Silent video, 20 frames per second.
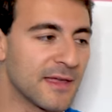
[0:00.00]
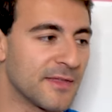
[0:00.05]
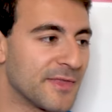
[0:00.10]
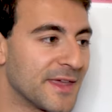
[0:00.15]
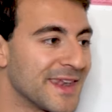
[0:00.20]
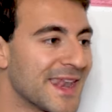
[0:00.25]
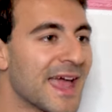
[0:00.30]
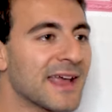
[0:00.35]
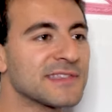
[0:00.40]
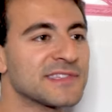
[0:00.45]
the
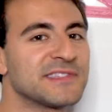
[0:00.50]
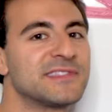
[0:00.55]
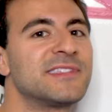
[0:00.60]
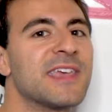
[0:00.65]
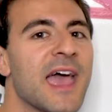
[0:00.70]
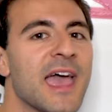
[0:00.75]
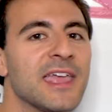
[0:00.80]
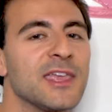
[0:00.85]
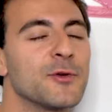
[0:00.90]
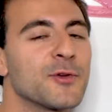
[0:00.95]
next
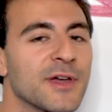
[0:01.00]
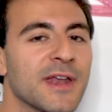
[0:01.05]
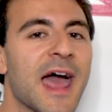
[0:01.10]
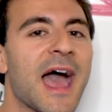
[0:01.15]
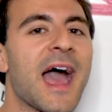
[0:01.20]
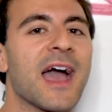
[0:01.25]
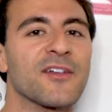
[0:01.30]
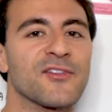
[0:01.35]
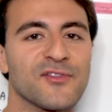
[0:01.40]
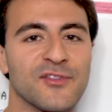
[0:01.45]
day you could
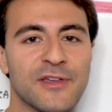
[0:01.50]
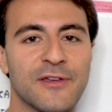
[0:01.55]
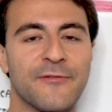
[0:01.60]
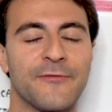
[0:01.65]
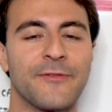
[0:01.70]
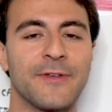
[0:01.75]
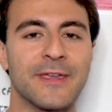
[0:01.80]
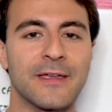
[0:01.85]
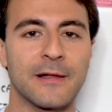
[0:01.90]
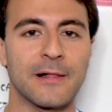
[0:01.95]
actually
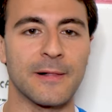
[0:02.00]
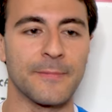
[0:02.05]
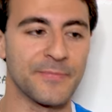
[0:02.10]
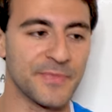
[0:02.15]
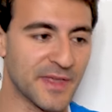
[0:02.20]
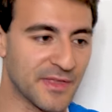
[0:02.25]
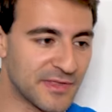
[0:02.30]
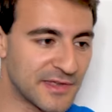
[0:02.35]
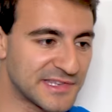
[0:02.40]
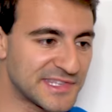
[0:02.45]
feel
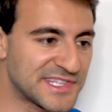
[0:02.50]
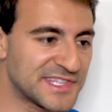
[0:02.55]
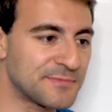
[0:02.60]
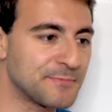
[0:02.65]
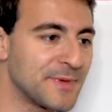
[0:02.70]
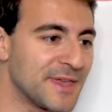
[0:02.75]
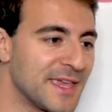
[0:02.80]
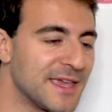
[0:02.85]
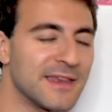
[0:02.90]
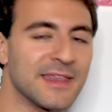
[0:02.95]
the
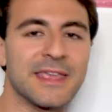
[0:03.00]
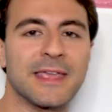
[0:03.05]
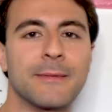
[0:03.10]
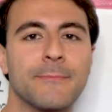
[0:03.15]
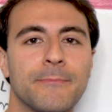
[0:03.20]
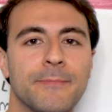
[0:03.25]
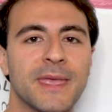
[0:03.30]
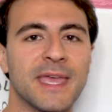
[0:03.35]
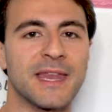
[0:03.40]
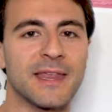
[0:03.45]
speed
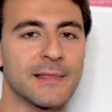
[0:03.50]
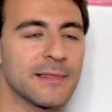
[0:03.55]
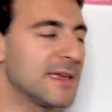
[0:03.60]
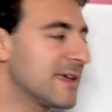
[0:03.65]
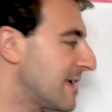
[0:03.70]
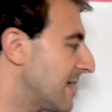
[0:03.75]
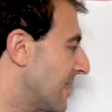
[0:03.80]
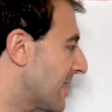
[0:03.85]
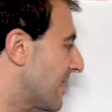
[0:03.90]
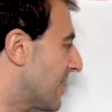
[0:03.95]
immediately
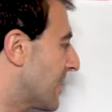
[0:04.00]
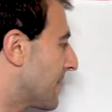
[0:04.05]
kick